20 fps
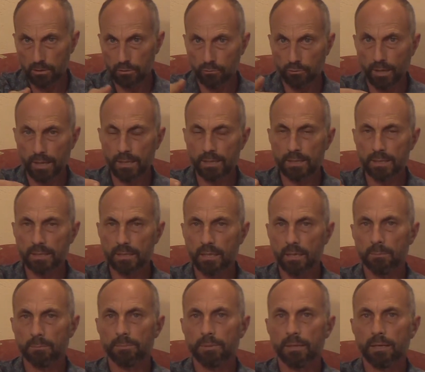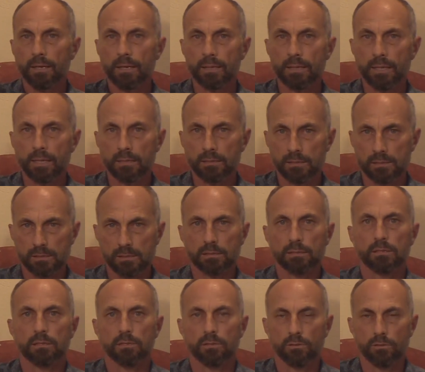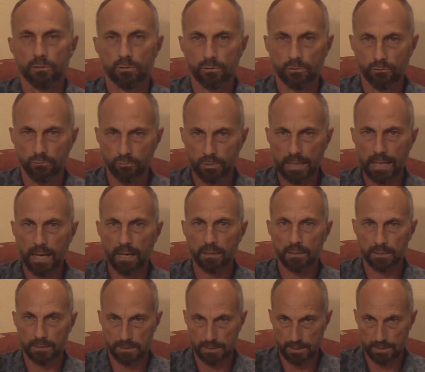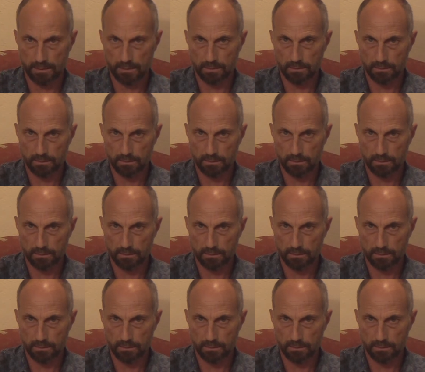grinding up against reality.